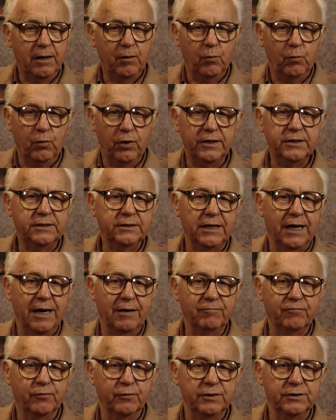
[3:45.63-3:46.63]
One
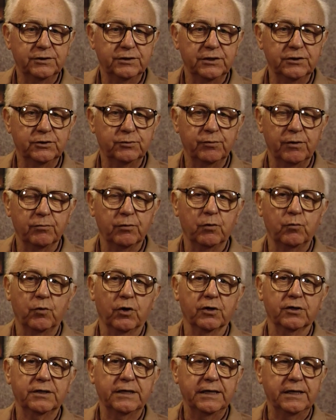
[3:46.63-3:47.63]
time, for instance, we were
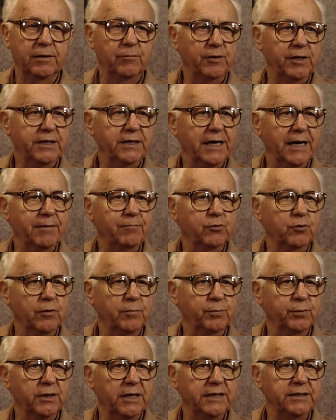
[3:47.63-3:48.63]
working and we came to a
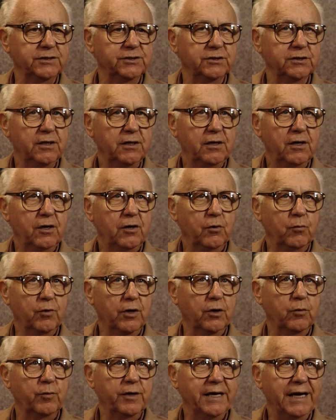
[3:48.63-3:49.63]
place
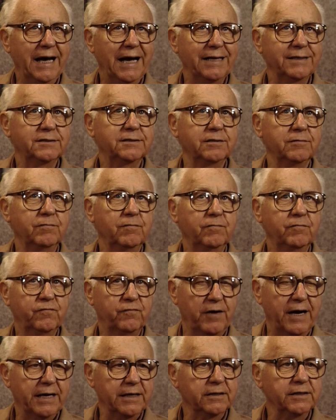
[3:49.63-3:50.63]
where we had to
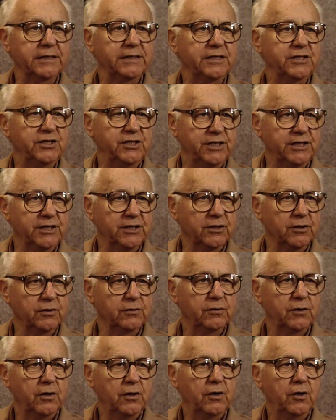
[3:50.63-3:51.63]
finally
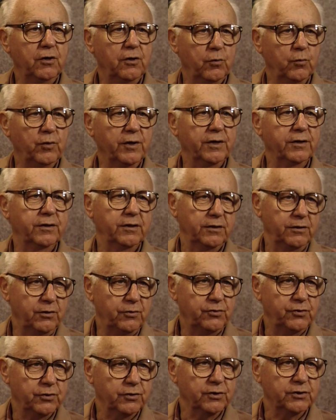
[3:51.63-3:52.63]
deal with, you
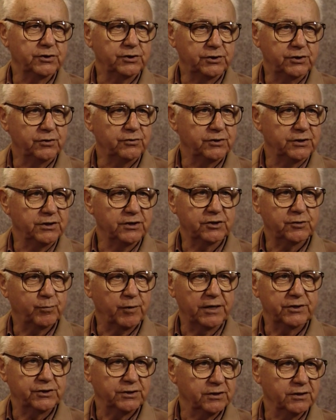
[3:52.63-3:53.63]
should excuse the
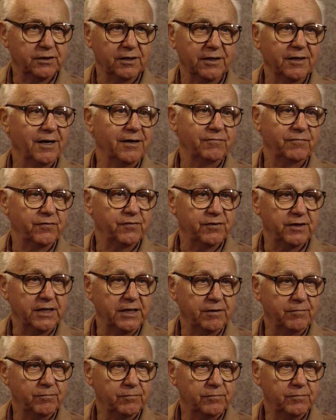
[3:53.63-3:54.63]
expression, the love
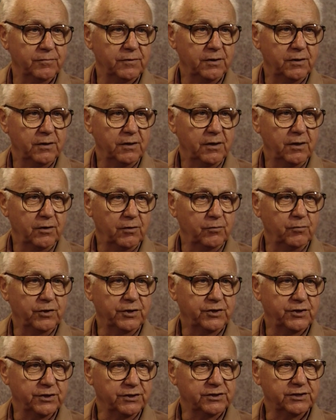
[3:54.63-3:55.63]
theme,
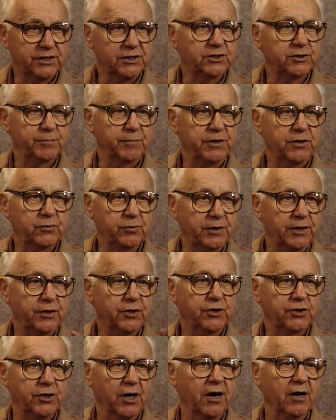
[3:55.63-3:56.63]
which exists between
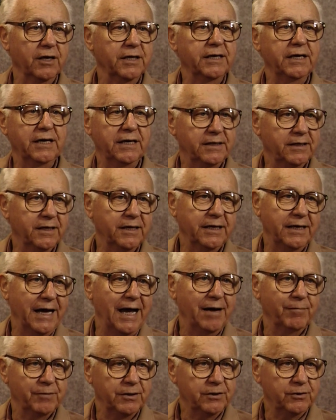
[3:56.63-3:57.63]
Charlie and the
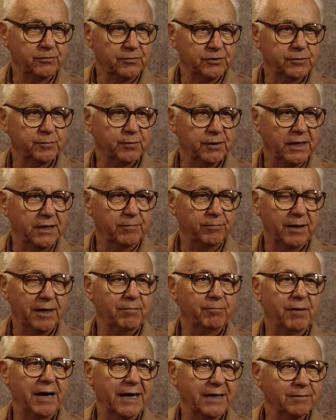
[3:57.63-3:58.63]
gamin, who was played by
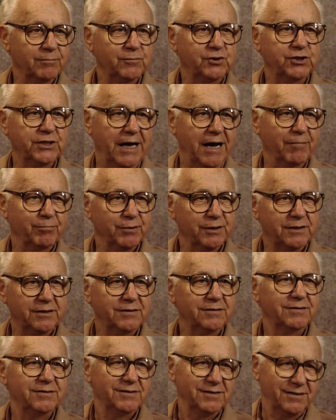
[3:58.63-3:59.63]
Madame Chaplin,